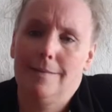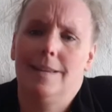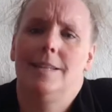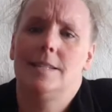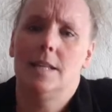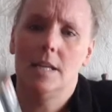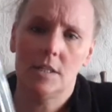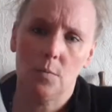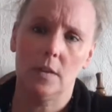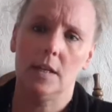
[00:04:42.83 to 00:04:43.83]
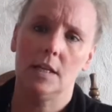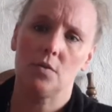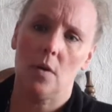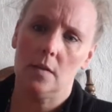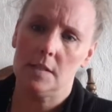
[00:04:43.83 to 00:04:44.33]
It's nicer when things
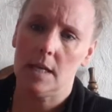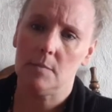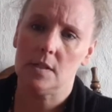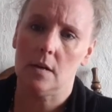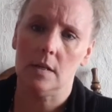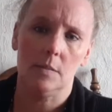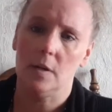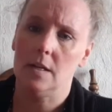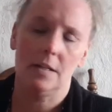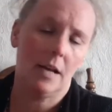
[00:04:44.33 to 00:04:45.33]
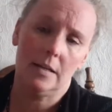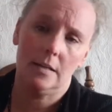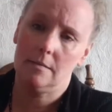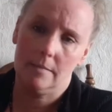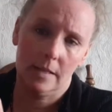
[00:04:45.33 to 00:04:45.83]
are all the same size, but
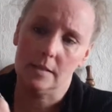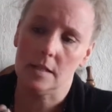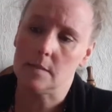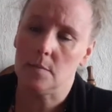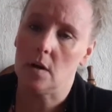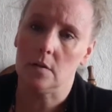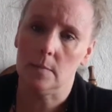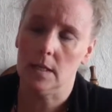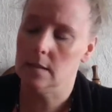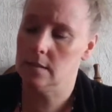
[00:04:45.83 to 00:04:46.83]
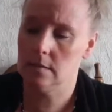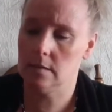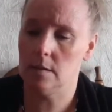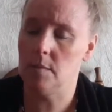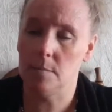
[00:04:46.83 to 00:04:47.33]
it doesn't bother me.
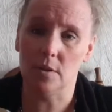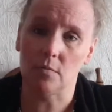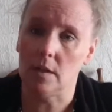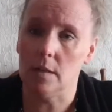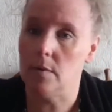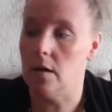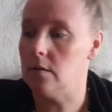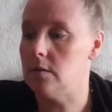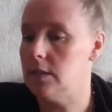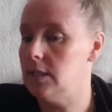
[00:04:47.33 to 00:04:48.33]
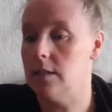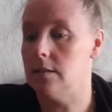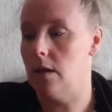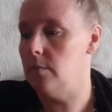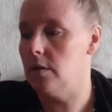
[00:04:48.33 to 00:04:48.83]
Some people it really bothers. It does
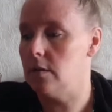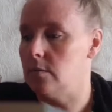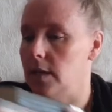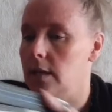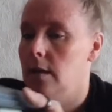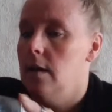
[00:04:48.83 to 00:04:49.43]
not bother me.